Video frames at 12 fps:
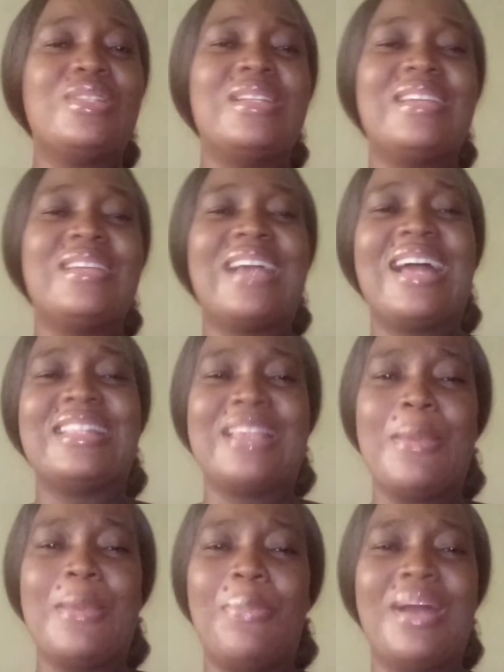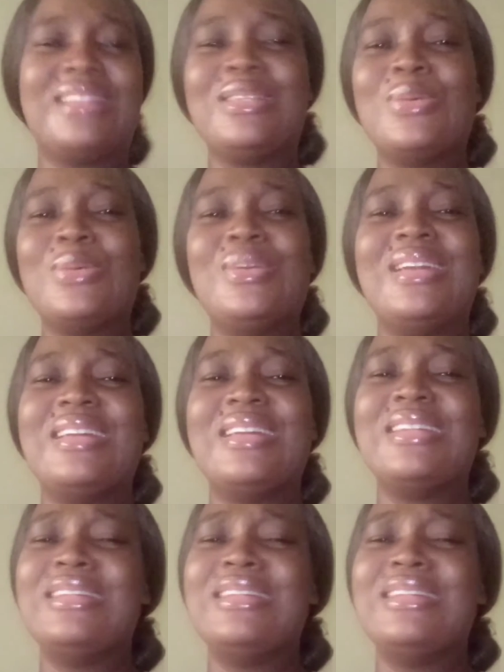to look at a particular